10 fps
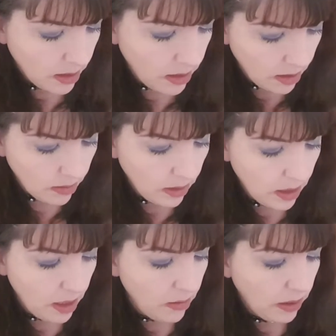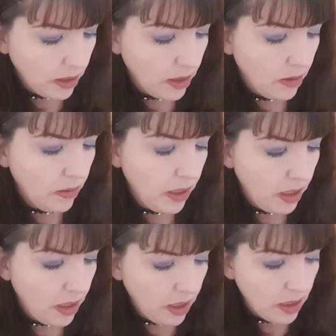So there we go.
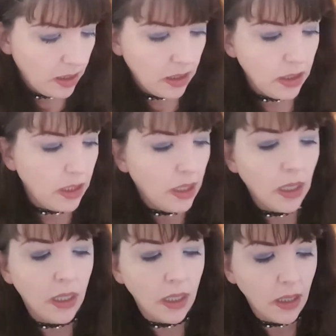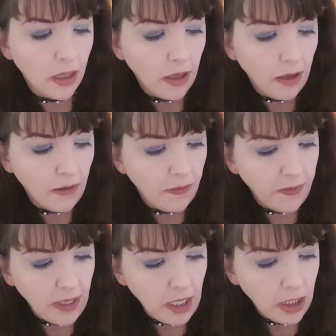And
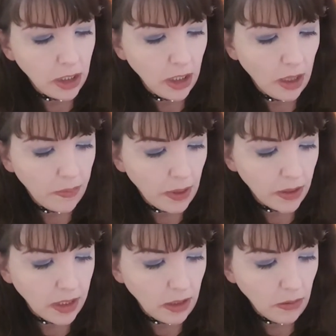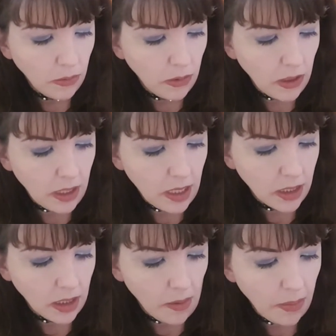feed your body
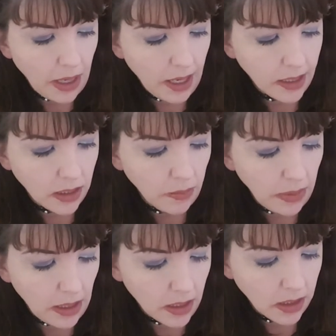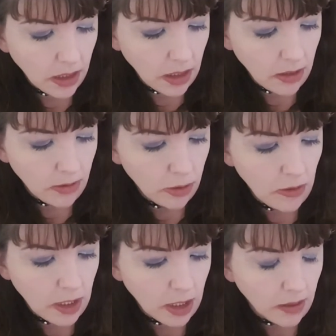with plant-based
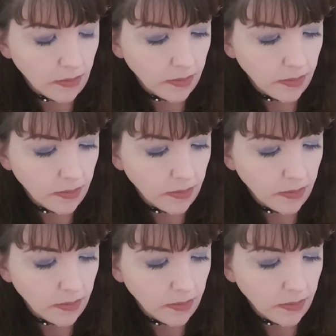nutrition.